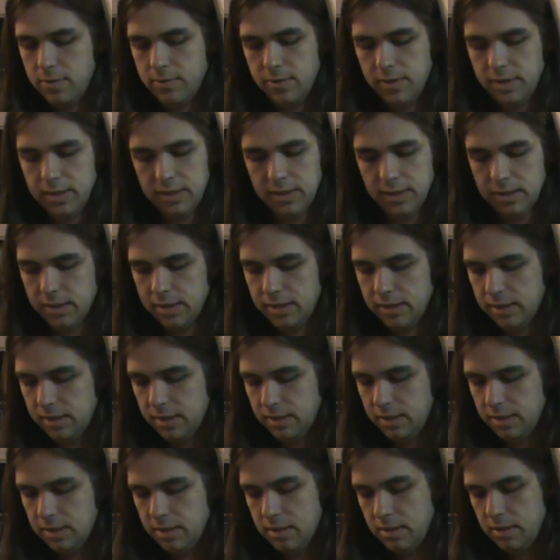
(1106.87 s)
What's this?
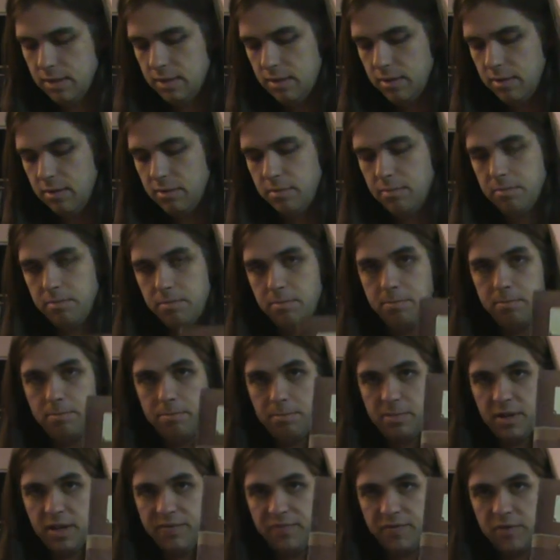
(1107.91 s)

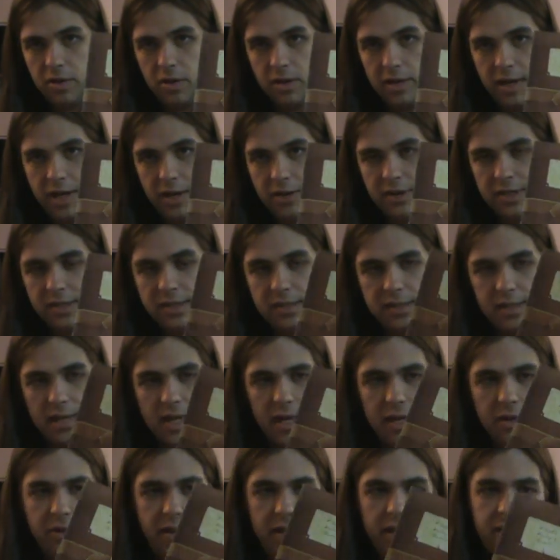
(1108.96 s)
Pitfall Harry's
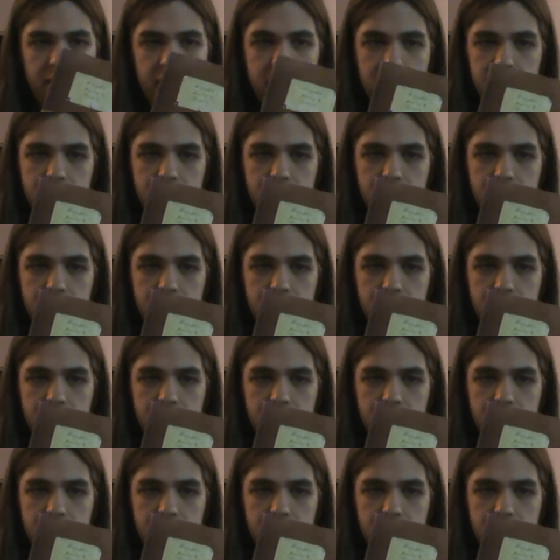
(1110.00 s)
Diary?